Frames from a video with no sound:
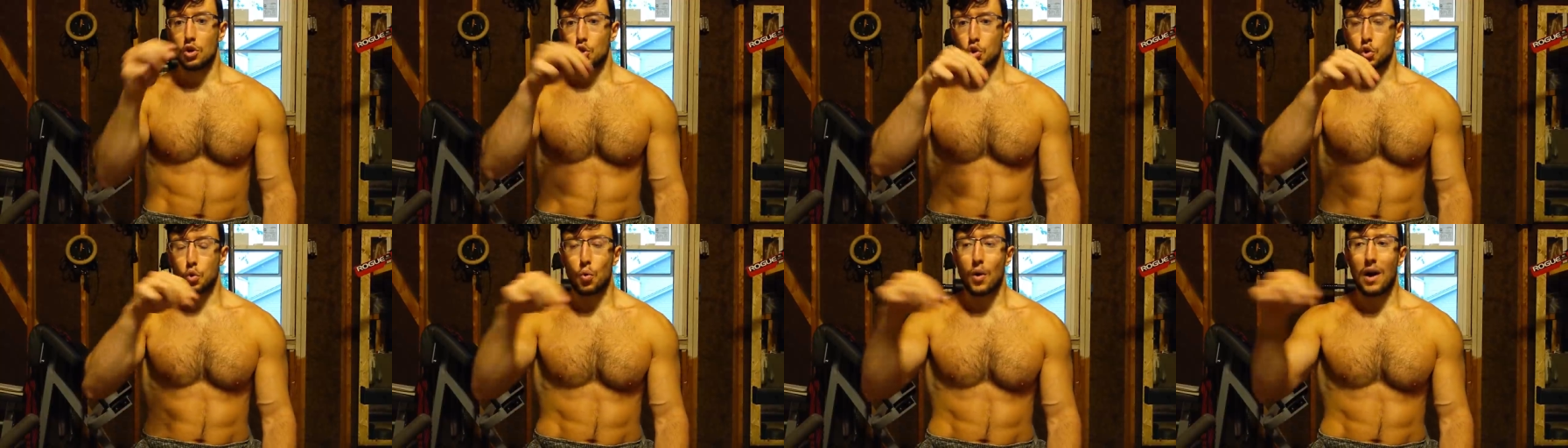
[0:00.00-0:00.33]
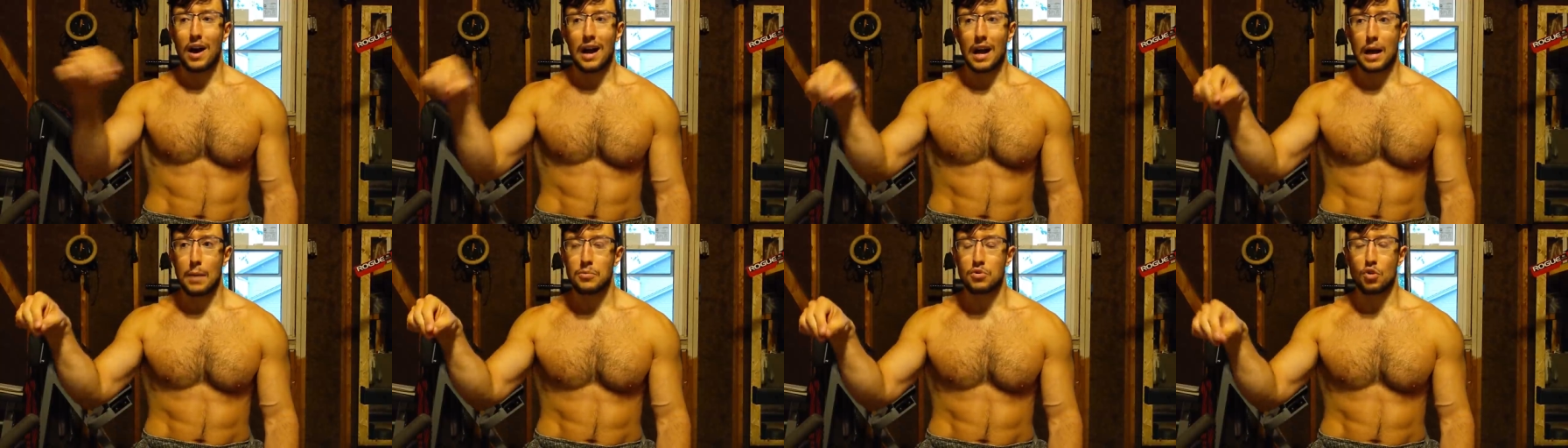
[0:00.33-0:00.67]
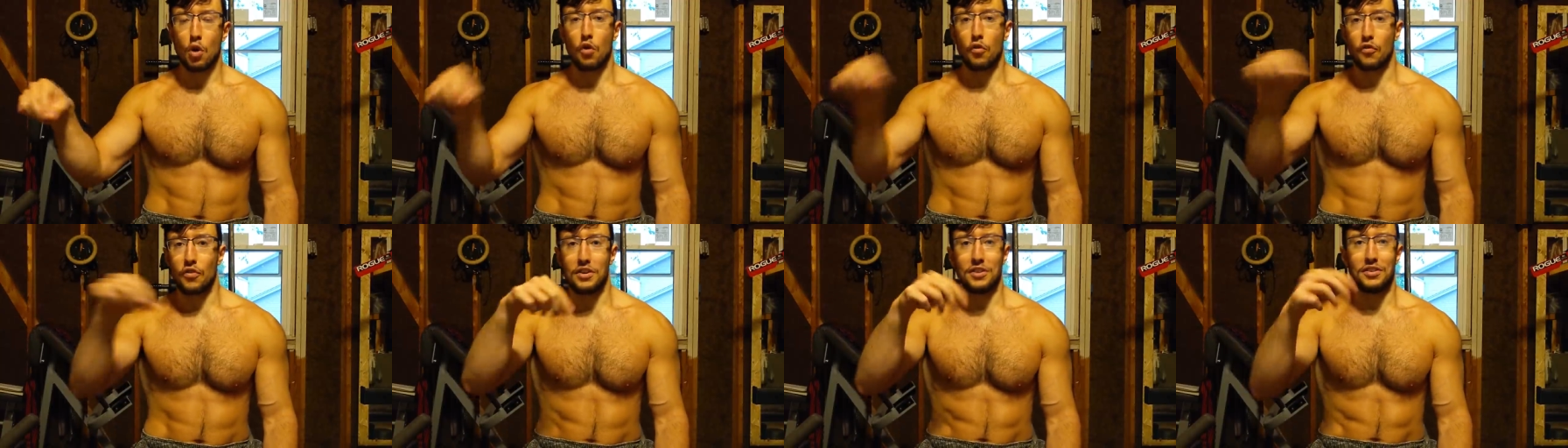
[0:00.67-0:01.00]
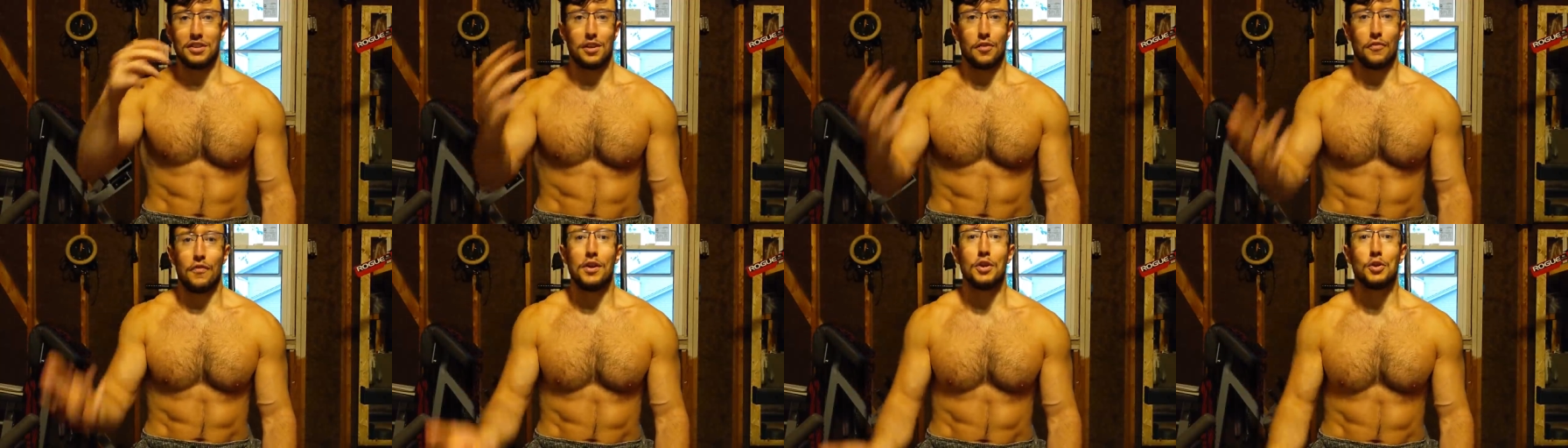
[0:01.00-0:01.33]
tribes of
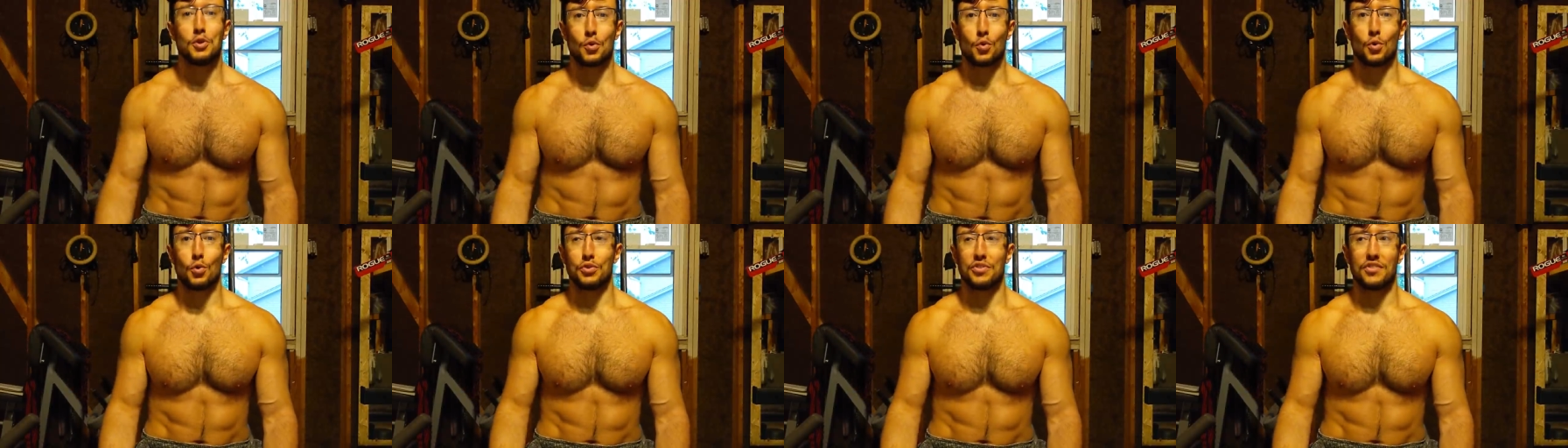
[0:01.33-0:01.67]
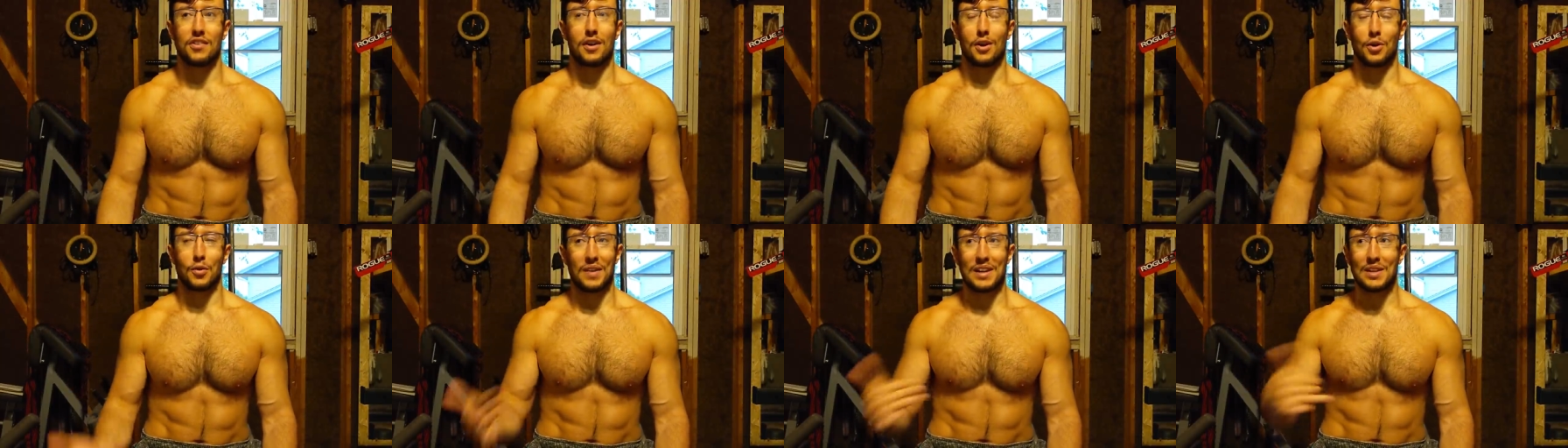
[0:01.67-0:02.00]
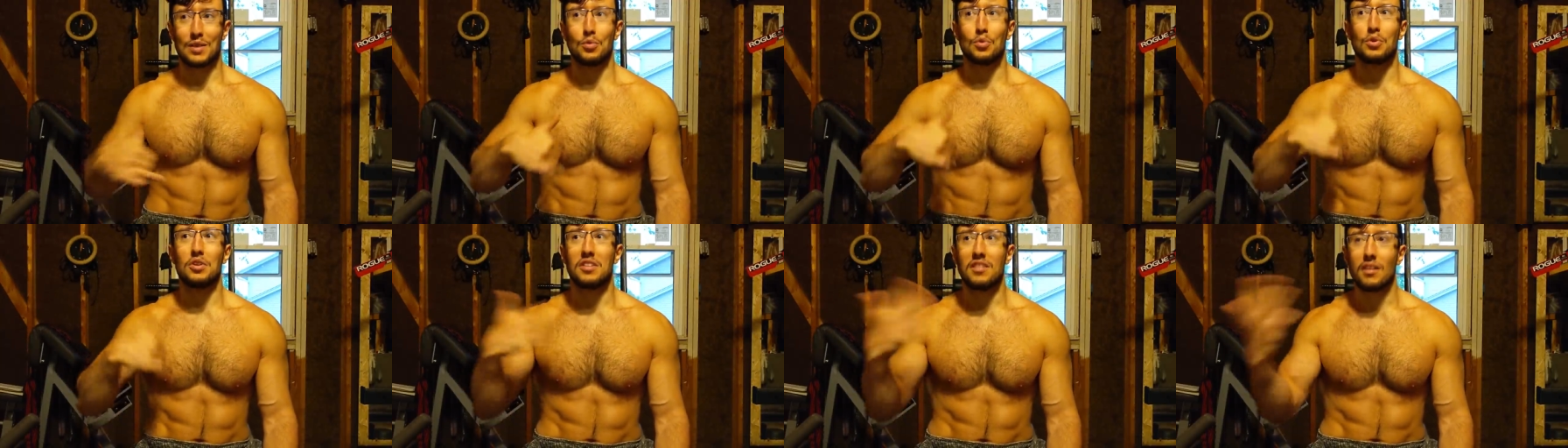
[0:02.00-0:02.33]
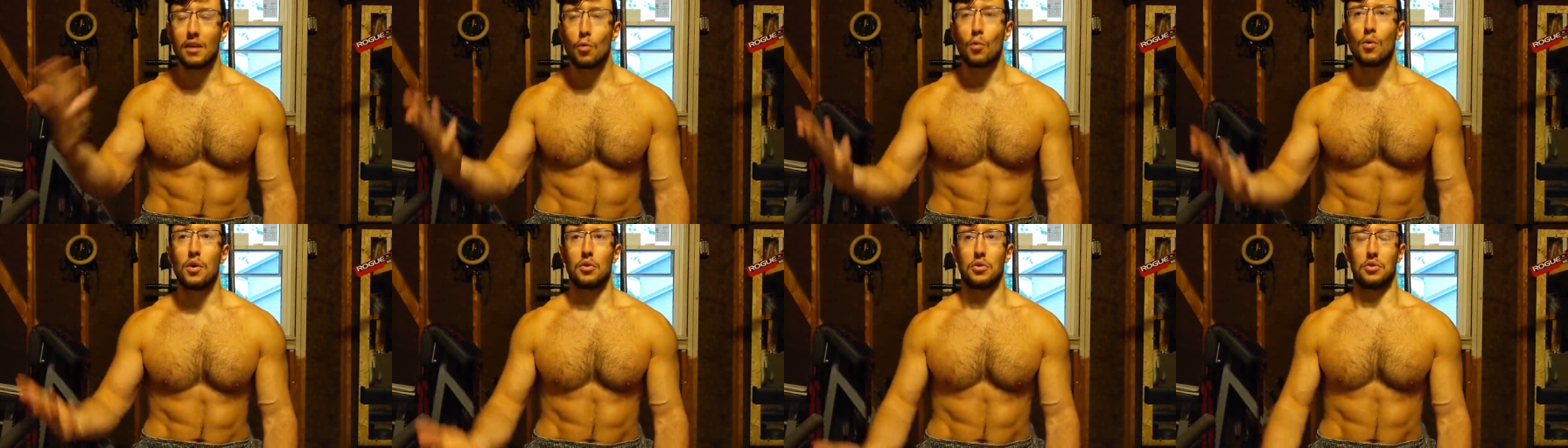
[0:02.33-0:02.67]
individuals that are going to
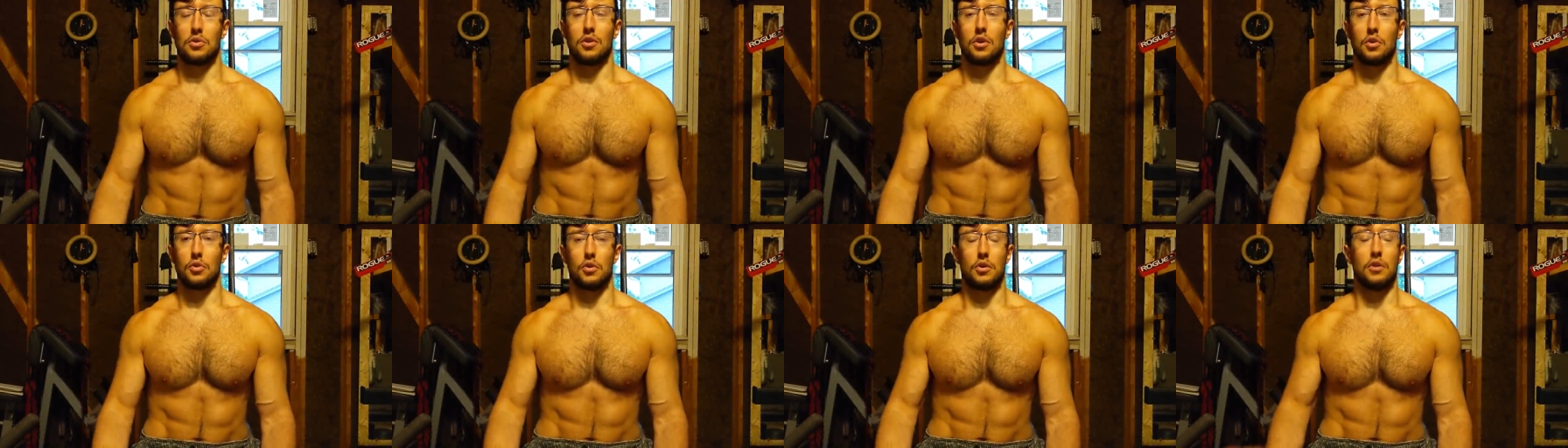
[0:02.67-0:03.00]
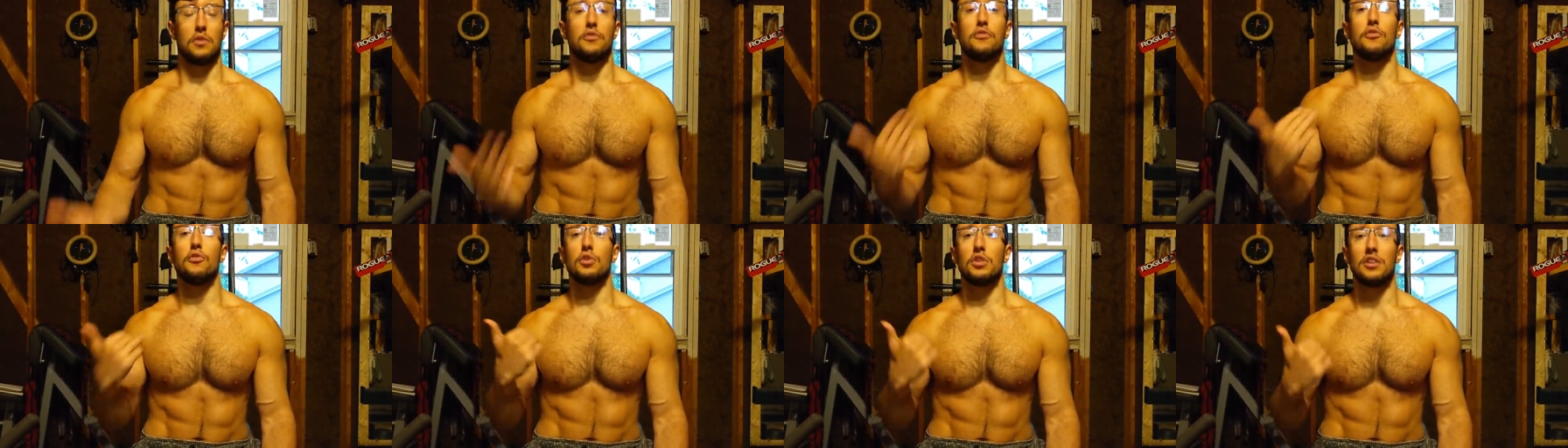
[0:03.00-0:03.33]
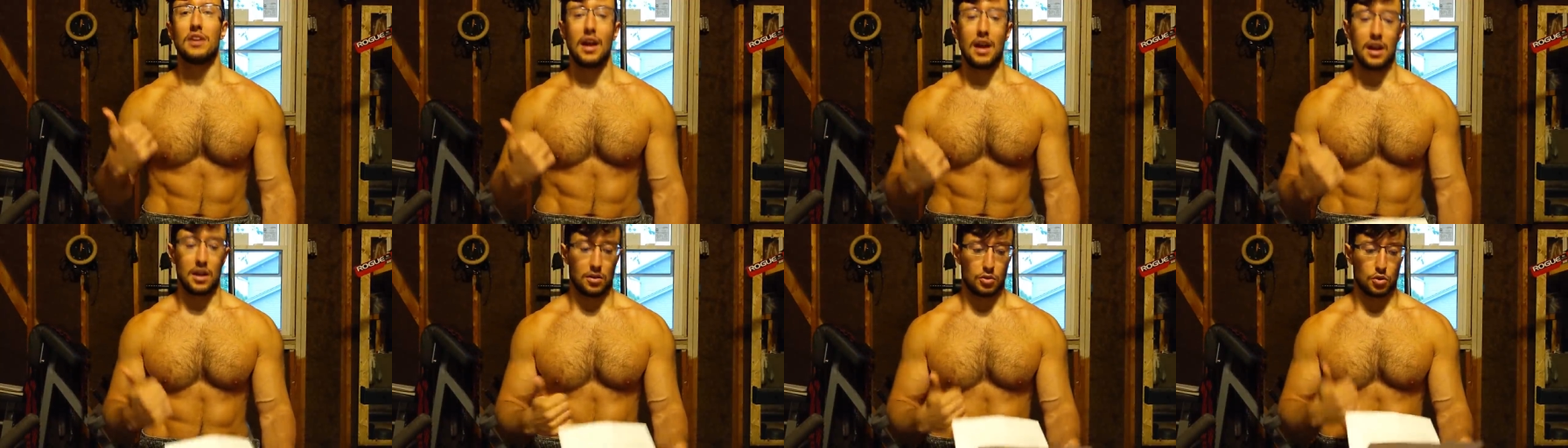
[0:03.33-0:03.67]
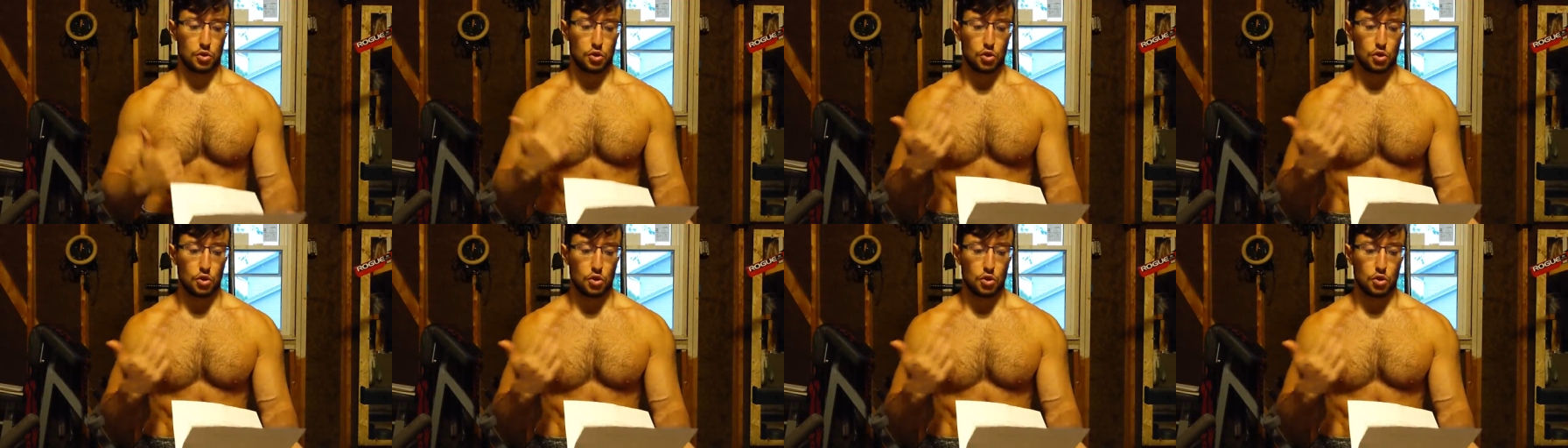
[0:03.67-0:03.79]
kill one another for gain.